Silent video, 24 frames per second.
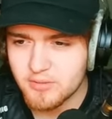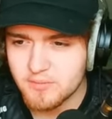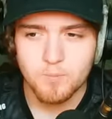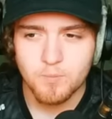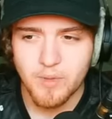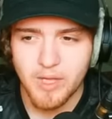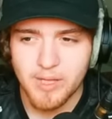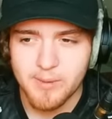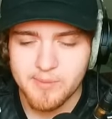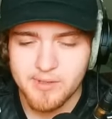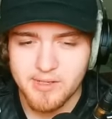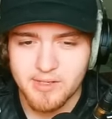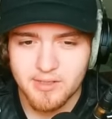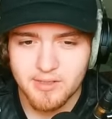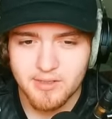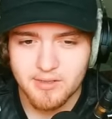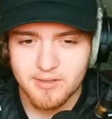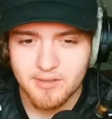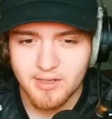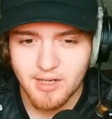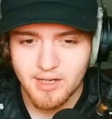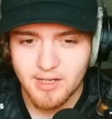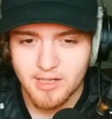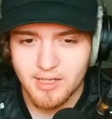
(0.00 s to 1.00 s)
Maybe
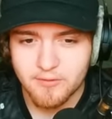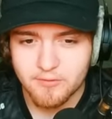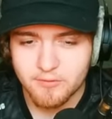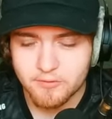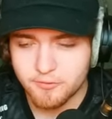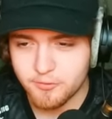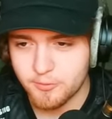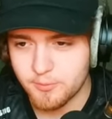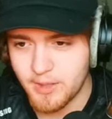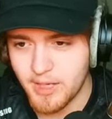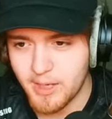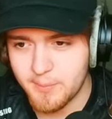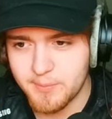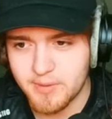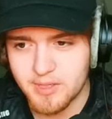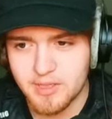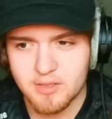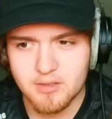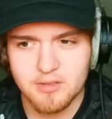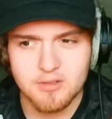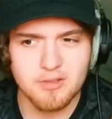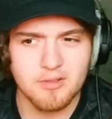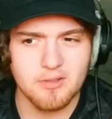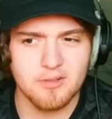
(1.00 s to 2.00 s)
not even from epic and
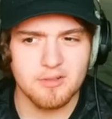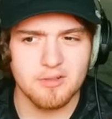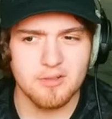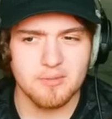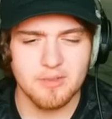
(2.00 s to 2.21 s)
under.